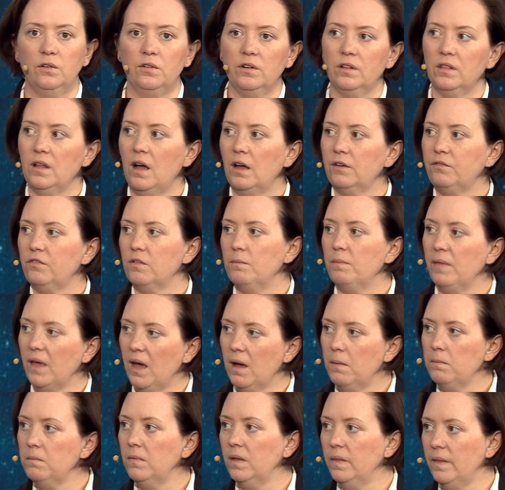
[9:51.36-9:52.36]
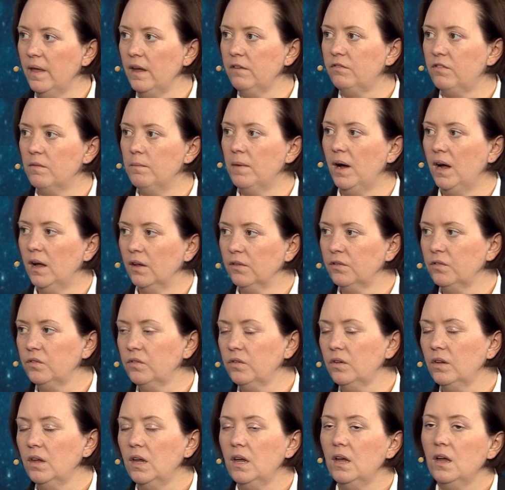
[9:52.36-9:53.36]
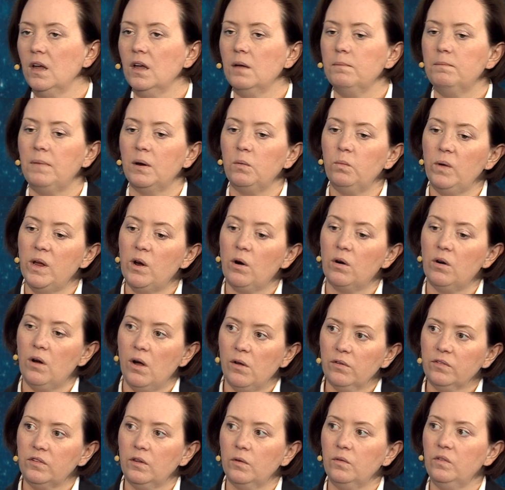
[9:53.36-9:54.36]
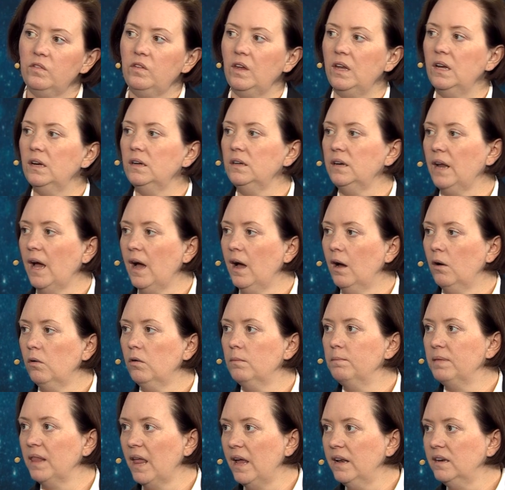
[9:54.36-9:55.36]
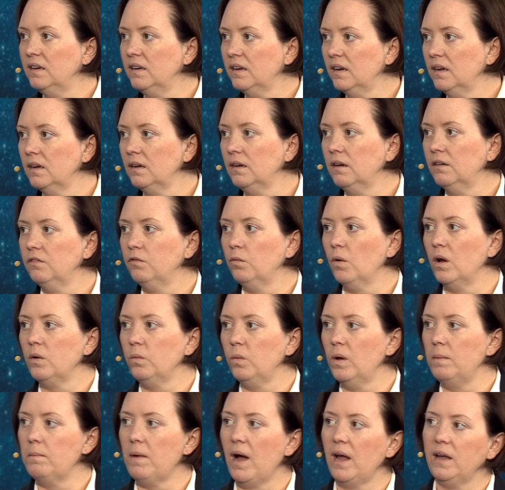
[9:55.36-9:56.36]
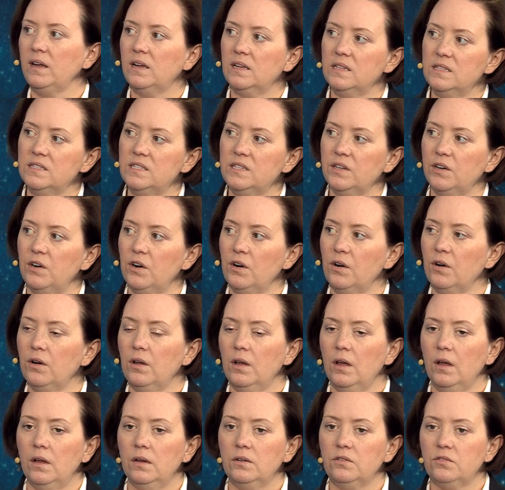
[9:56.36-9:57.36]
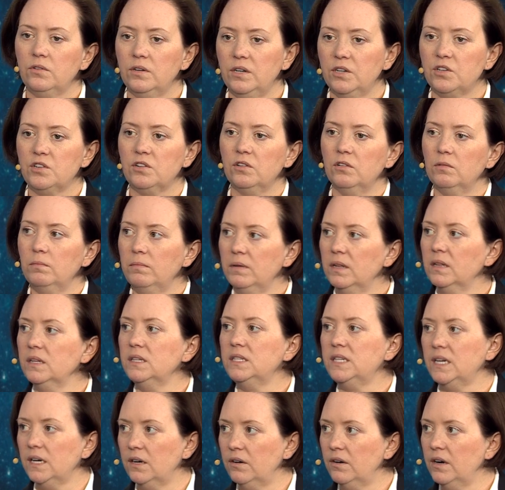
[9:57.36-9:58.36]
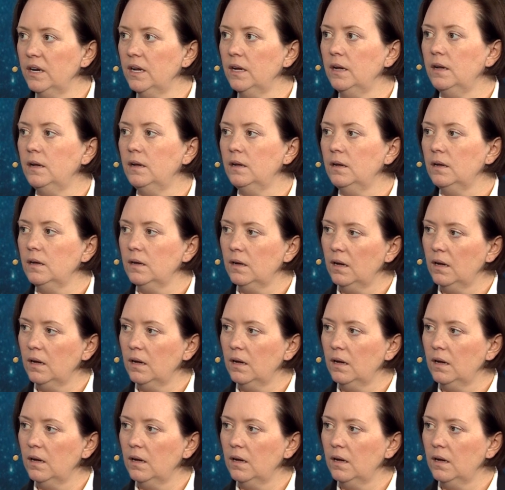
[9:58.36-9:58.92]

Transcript: learn a lot from them and they from us. But we are also seeing now a blending of what we might consider traditional military